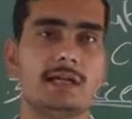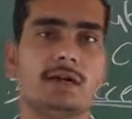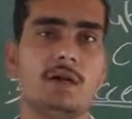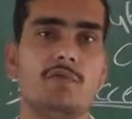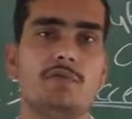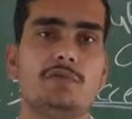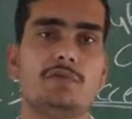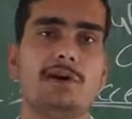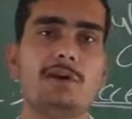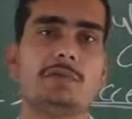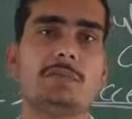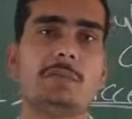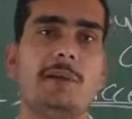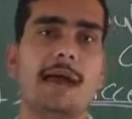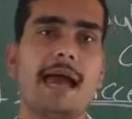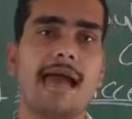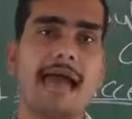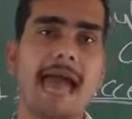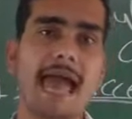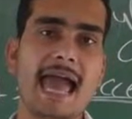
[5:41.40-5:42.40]
offer
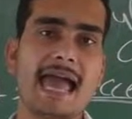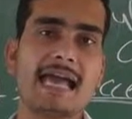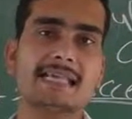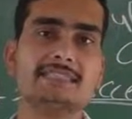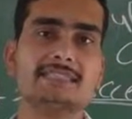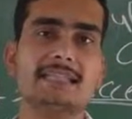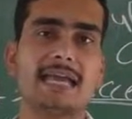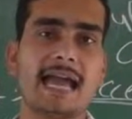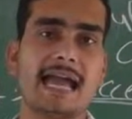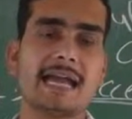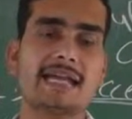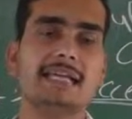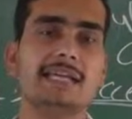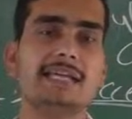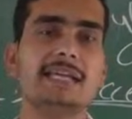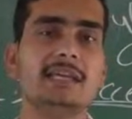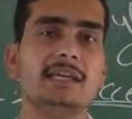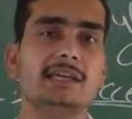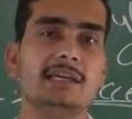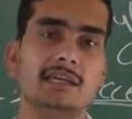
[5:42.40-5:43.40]
by as
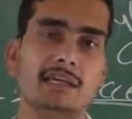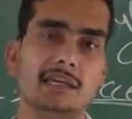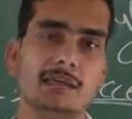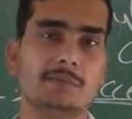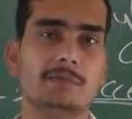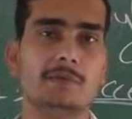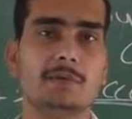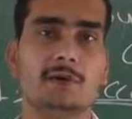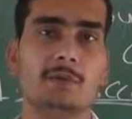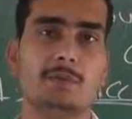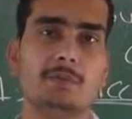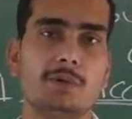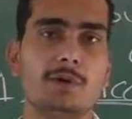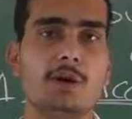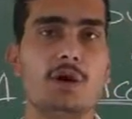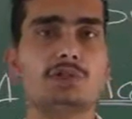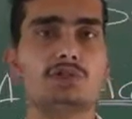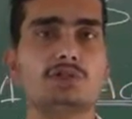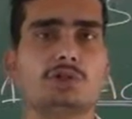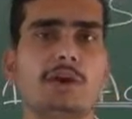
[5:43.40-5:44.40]
agree him,
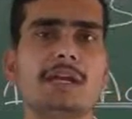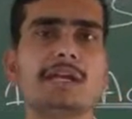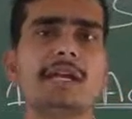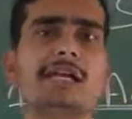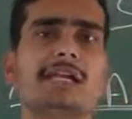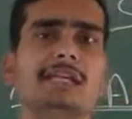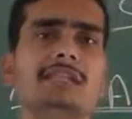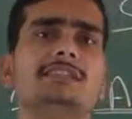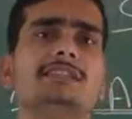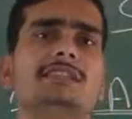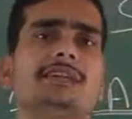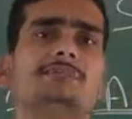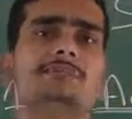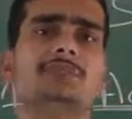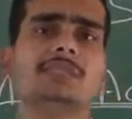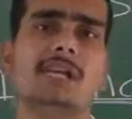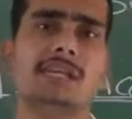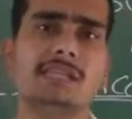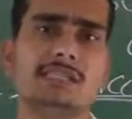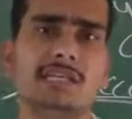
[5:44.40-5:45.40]
because you are getting
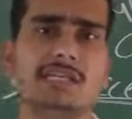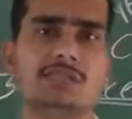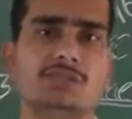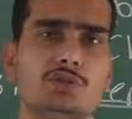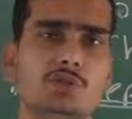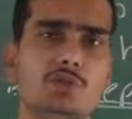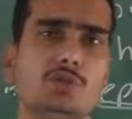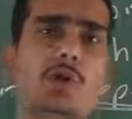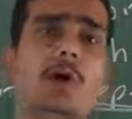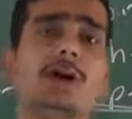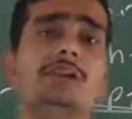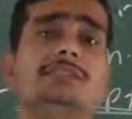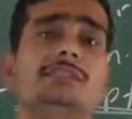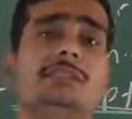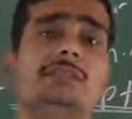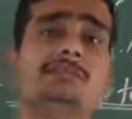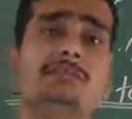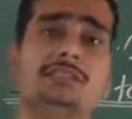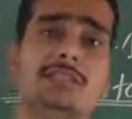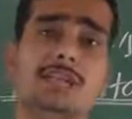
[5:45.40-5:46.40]
some changes, you want
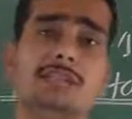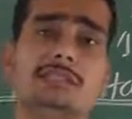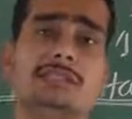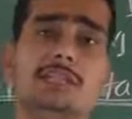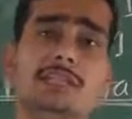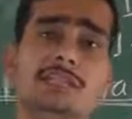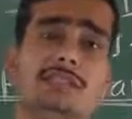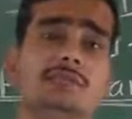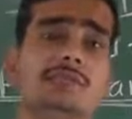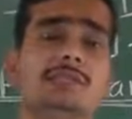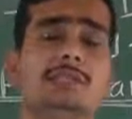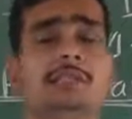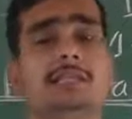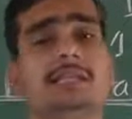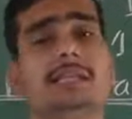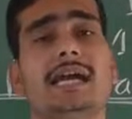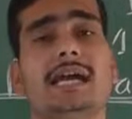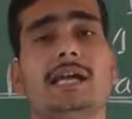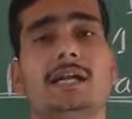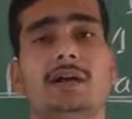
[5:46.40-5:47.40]
some changes
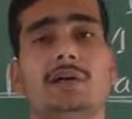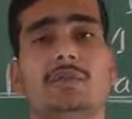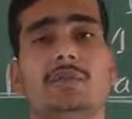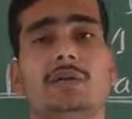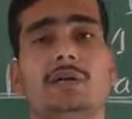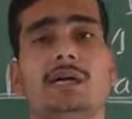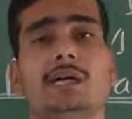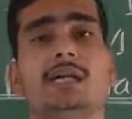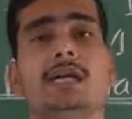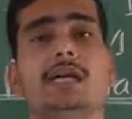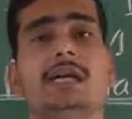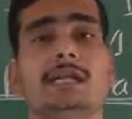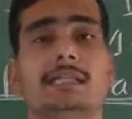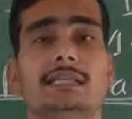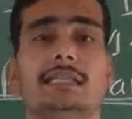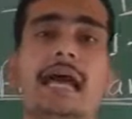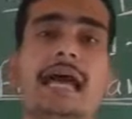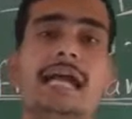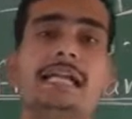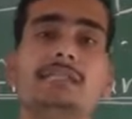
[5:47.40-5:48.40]
within that offer,
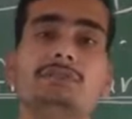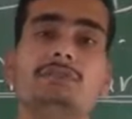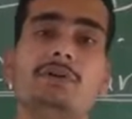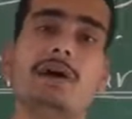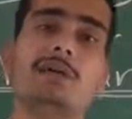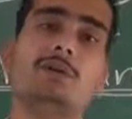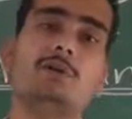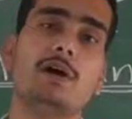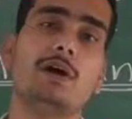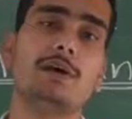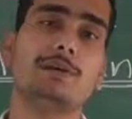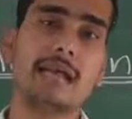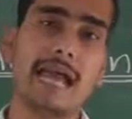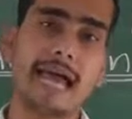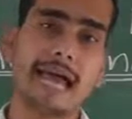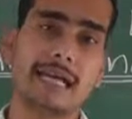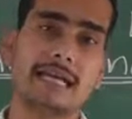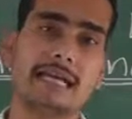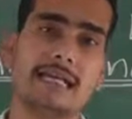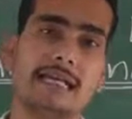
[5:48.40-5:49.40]
that's why you are
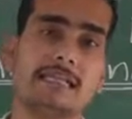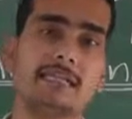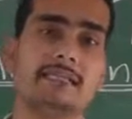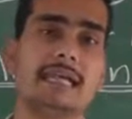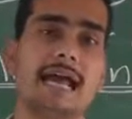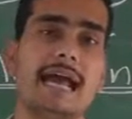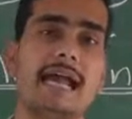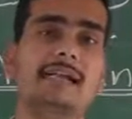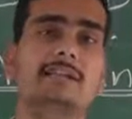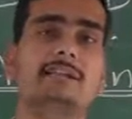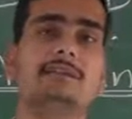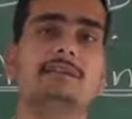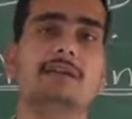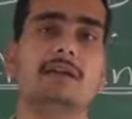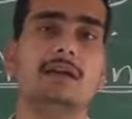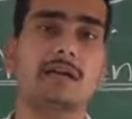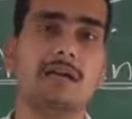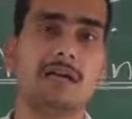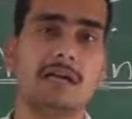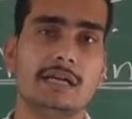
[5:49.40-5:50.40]
agreeing
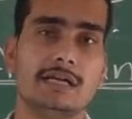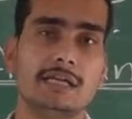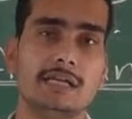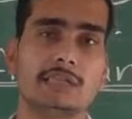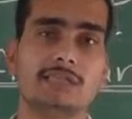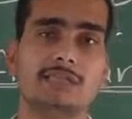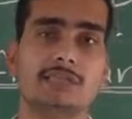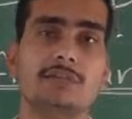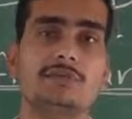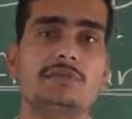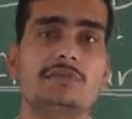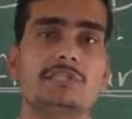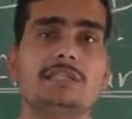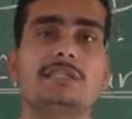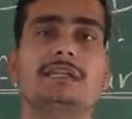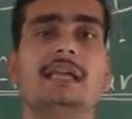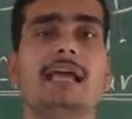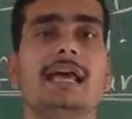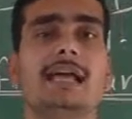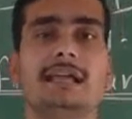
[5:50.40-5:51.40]
that condition
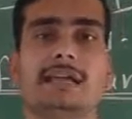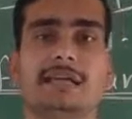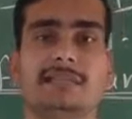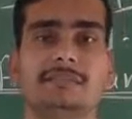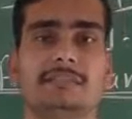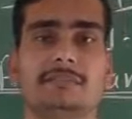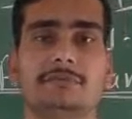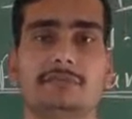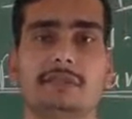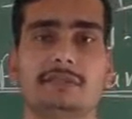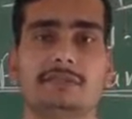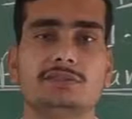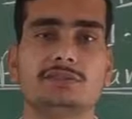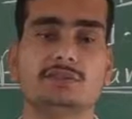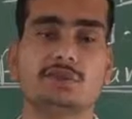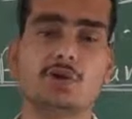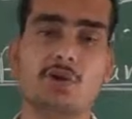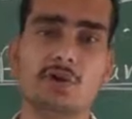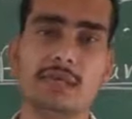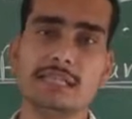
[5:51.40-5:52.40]
within that acceptance.
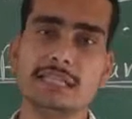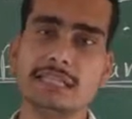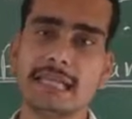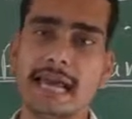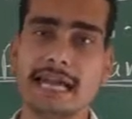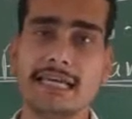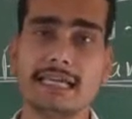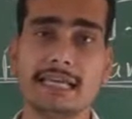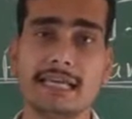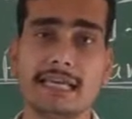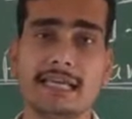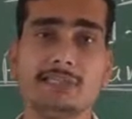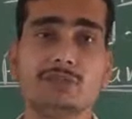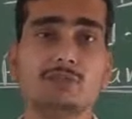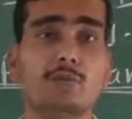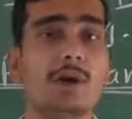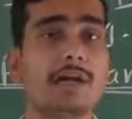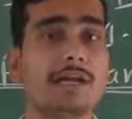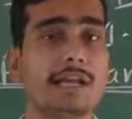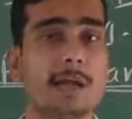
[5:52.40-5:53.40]
So in that
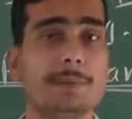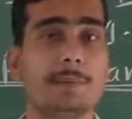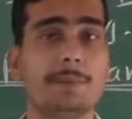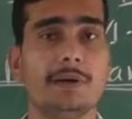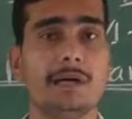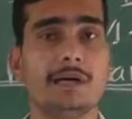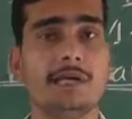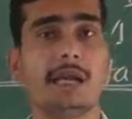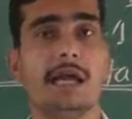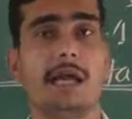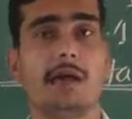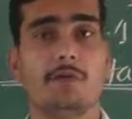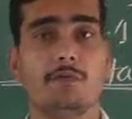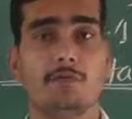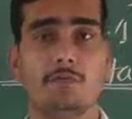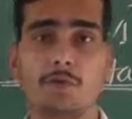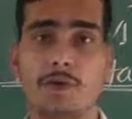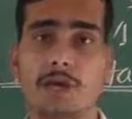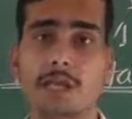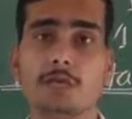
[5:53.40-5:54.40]
case, what happened,
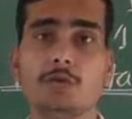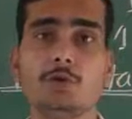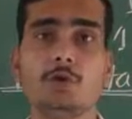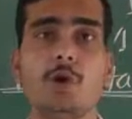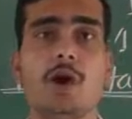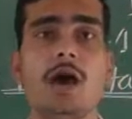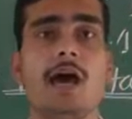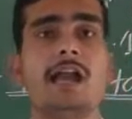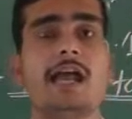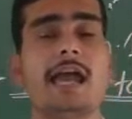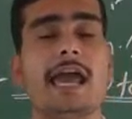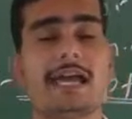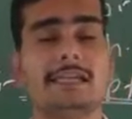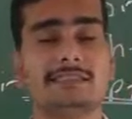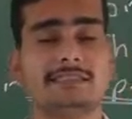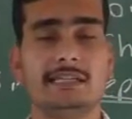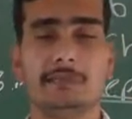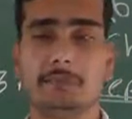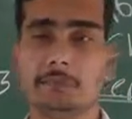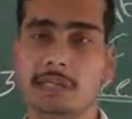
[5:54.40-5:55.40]
when you are
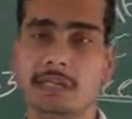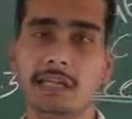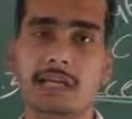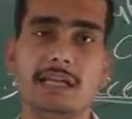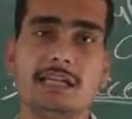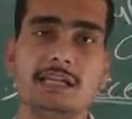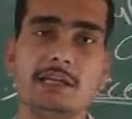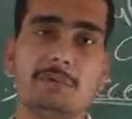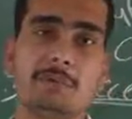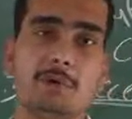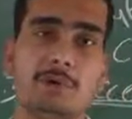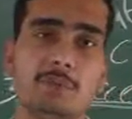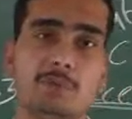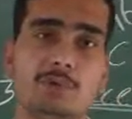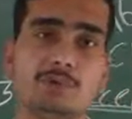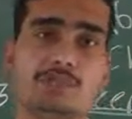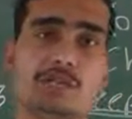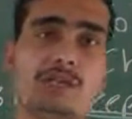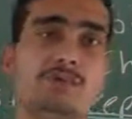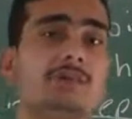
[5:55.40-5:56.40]
accepting any
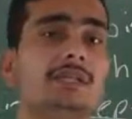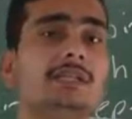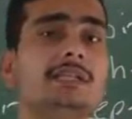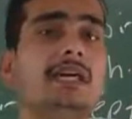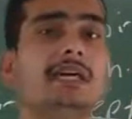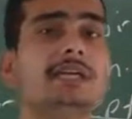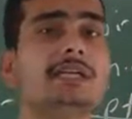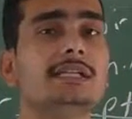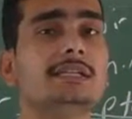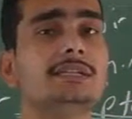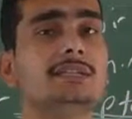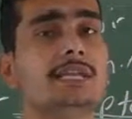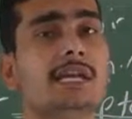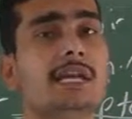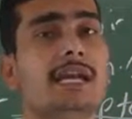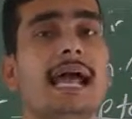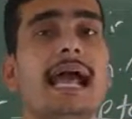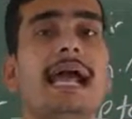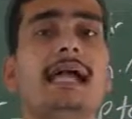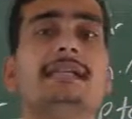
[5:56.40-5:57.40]
proposal with
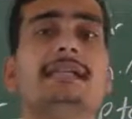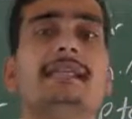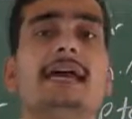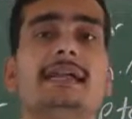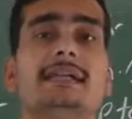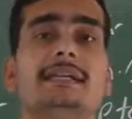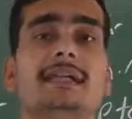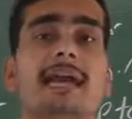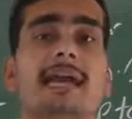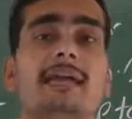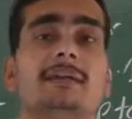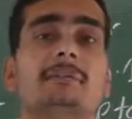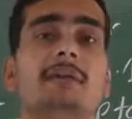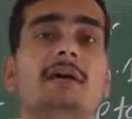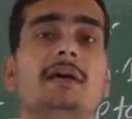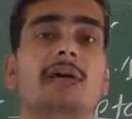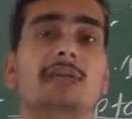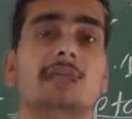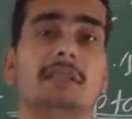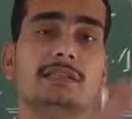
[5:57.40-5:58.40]
condition, at that time
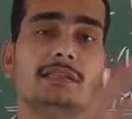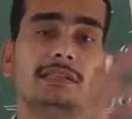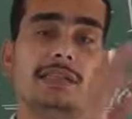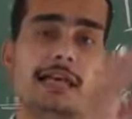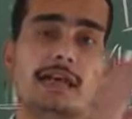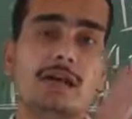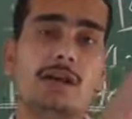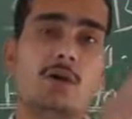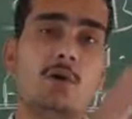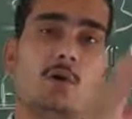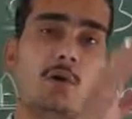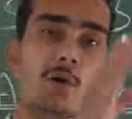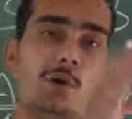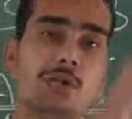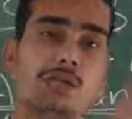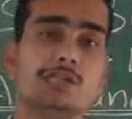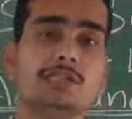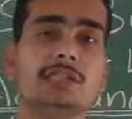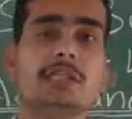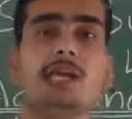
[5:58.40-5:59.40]
the
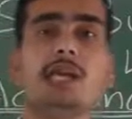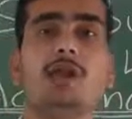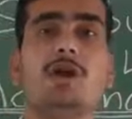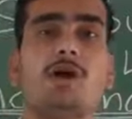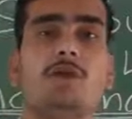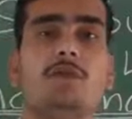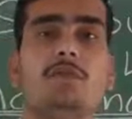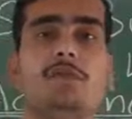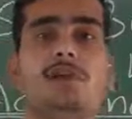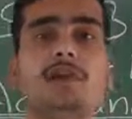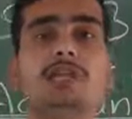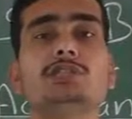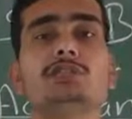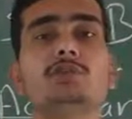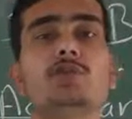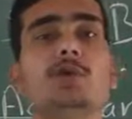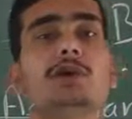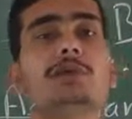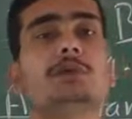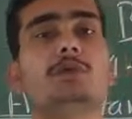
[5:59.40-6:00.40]
original offer
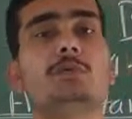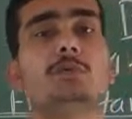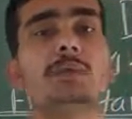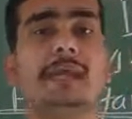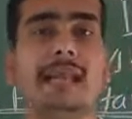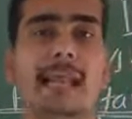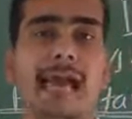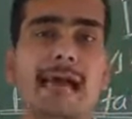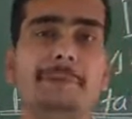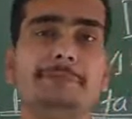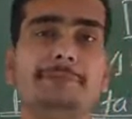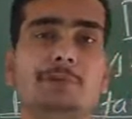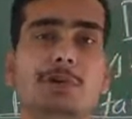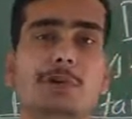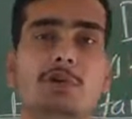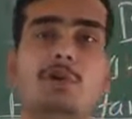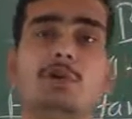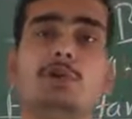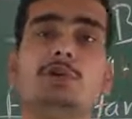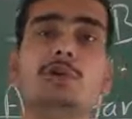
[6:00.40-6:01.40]
is going to be lapsed
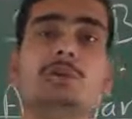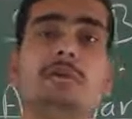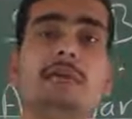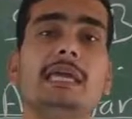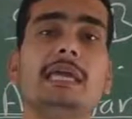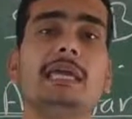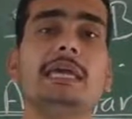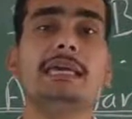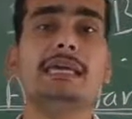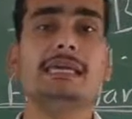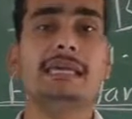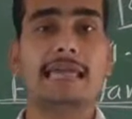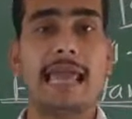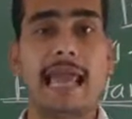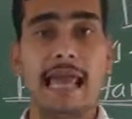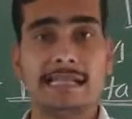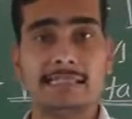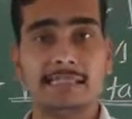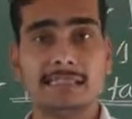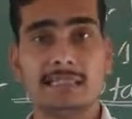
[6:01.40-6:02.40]
or going to be
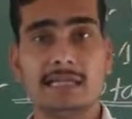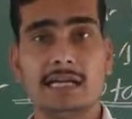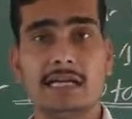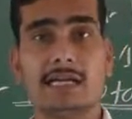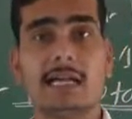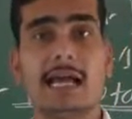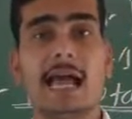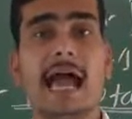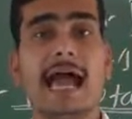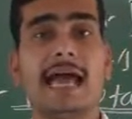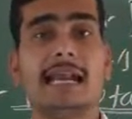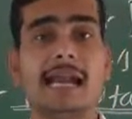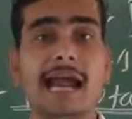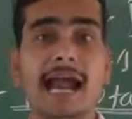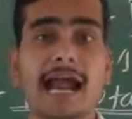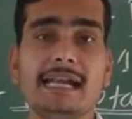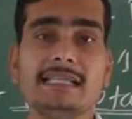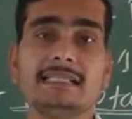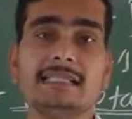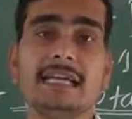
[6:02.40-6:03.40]
cancelled, and
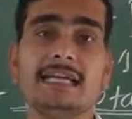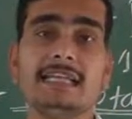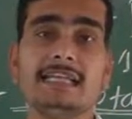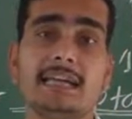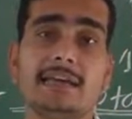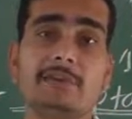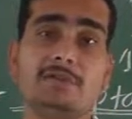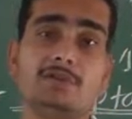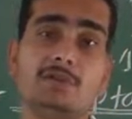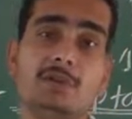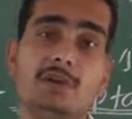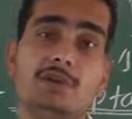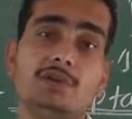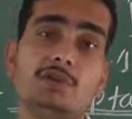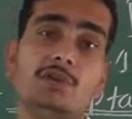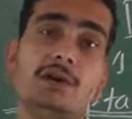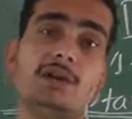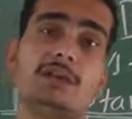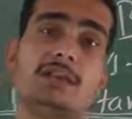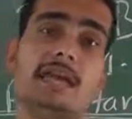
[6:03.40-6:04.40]
at that time when
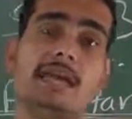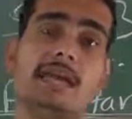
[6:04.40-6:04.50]
you are